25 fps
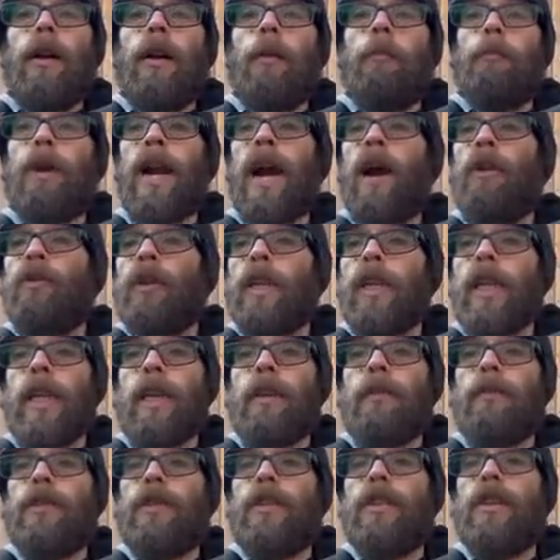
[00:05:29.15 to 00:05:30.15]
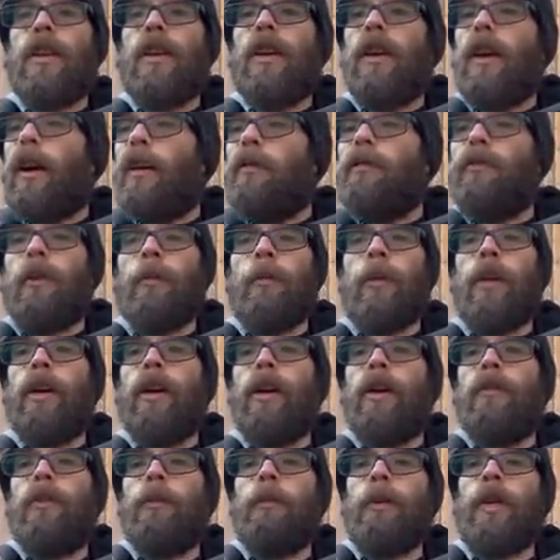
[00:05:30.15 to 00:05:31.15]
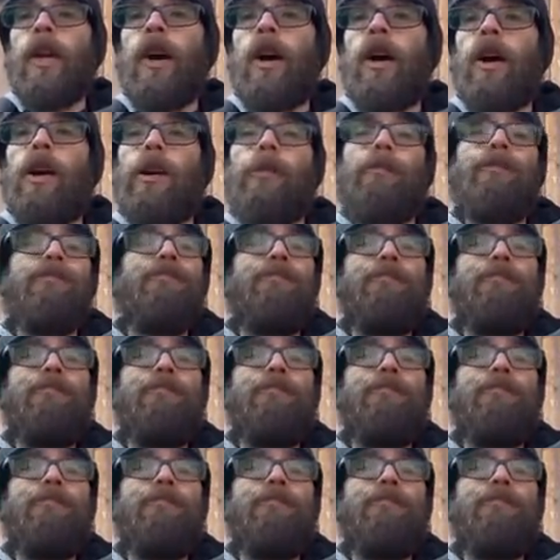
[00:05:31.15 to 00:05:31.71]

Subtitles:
brown leaves from the yard.